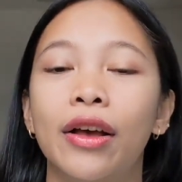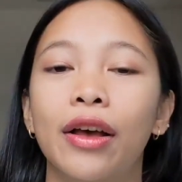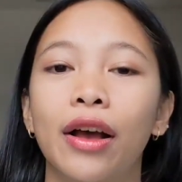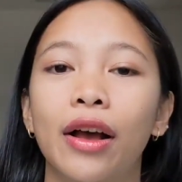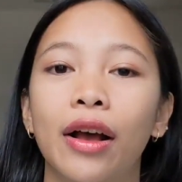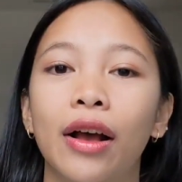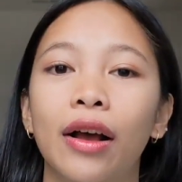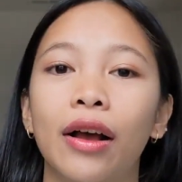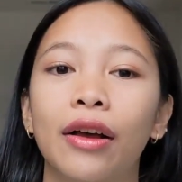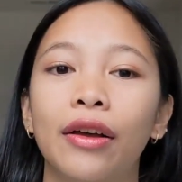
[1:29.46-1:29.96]

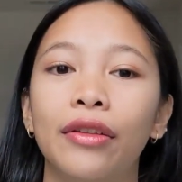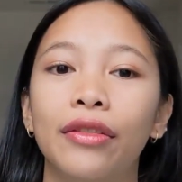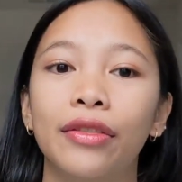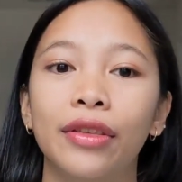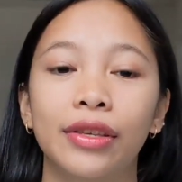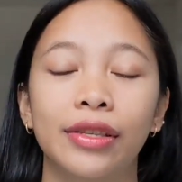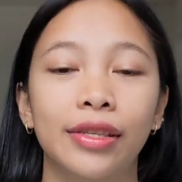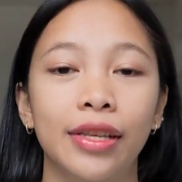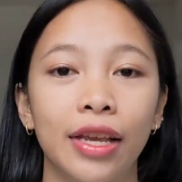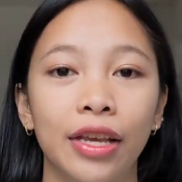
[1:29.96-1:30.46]
uh,
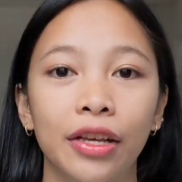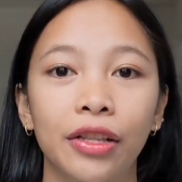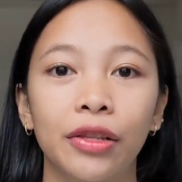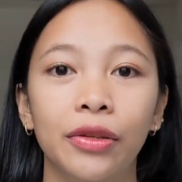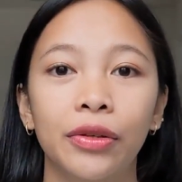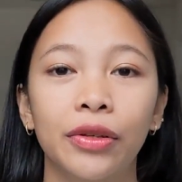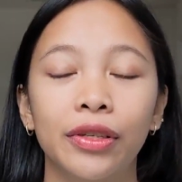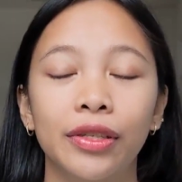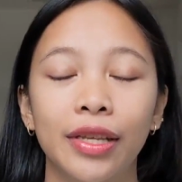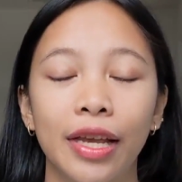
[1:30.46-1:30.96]
the St.
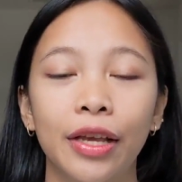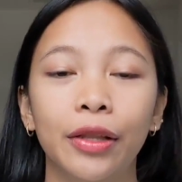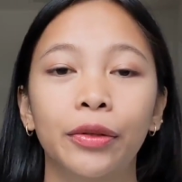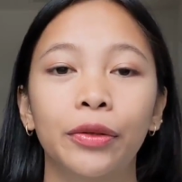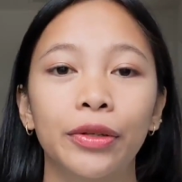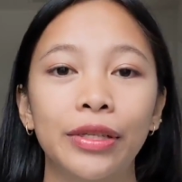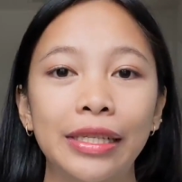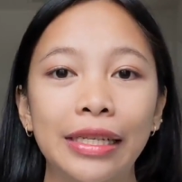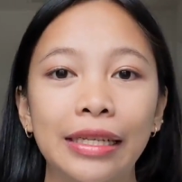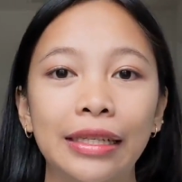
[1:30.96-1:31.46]
Lu St.
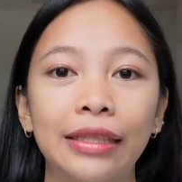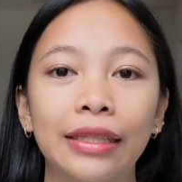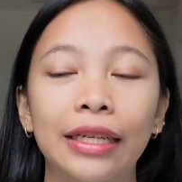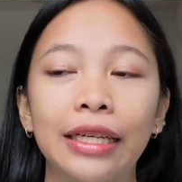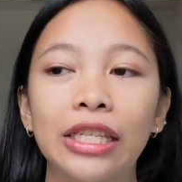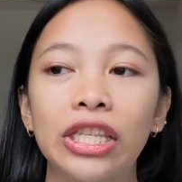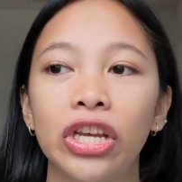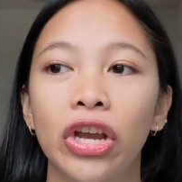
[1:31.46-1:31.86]
Luke's Clinic